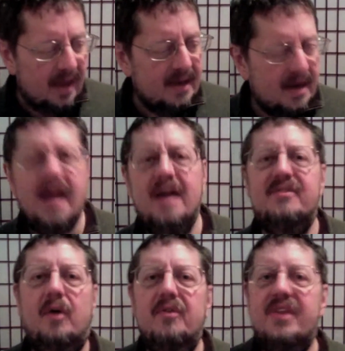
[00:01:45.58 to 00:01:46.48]
and I
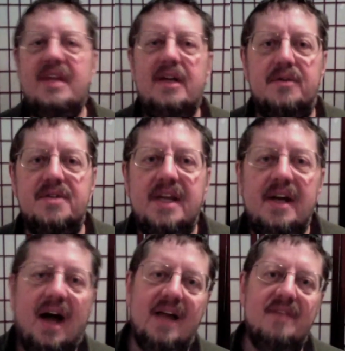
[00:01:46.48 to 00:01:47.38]
have, over the years,
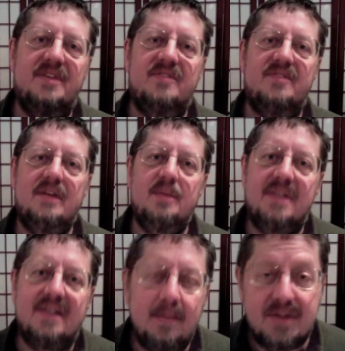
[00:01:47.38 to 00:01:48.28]
I have developed a
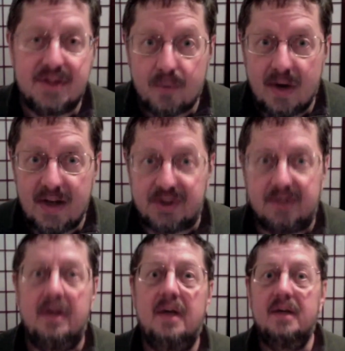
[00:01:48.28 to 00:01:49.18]

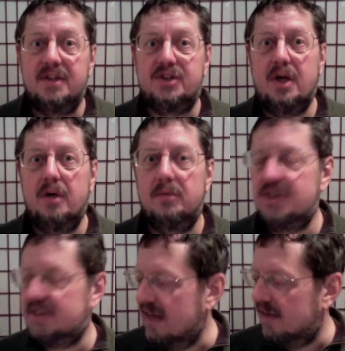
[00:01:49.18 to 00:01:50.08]
demonstration to show
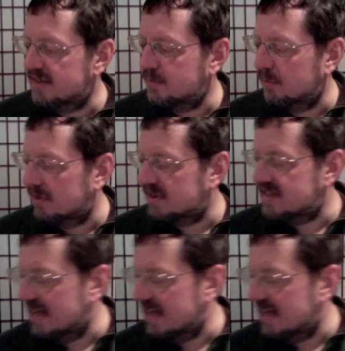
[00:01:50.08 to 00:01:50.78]
just how this works.